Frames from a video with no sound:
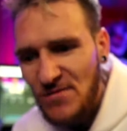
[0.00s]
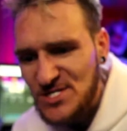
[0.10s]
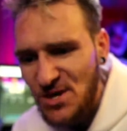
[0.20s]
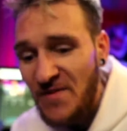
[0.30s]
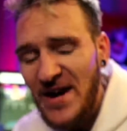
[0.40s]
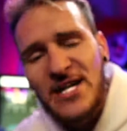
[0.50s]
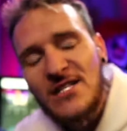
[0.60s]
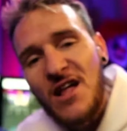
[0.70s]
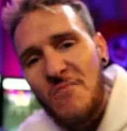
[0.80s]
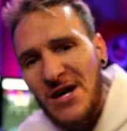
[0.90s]
So if I didn't
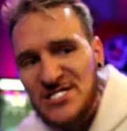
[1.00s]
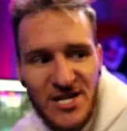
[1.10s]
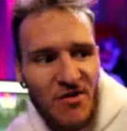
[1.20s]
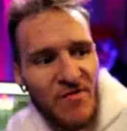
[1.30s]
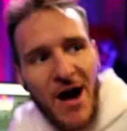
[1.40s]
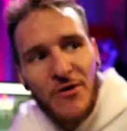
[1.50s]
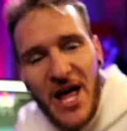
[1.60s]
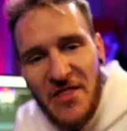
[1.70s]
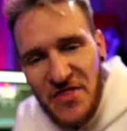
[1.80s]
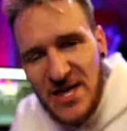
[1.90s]
love myself, how could I
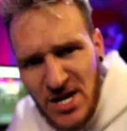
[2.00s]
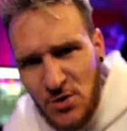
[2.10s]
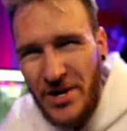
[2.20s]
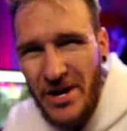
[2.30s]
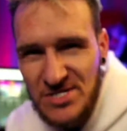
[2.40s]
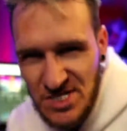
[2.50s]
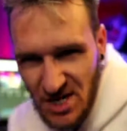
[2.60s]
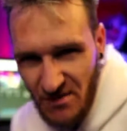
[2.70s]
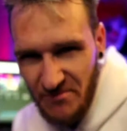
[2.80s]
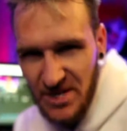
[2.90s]
think anyone else
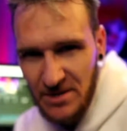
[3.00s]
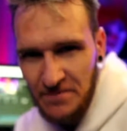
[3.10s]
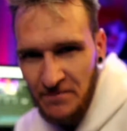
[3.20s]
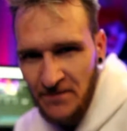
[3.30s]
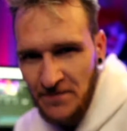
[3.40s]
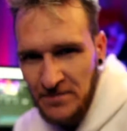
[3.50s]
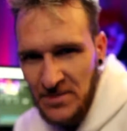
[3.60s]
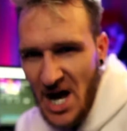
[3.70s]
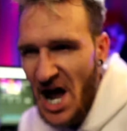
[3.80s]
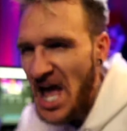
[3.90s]
loved me?
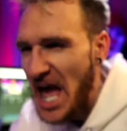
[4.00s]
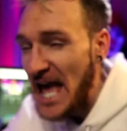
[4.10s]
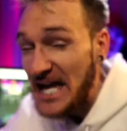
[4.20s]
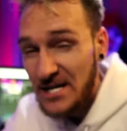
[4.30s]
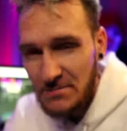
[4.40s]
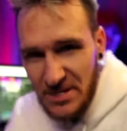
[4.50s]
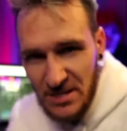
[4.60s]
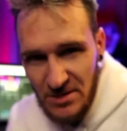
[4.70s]
I hated me.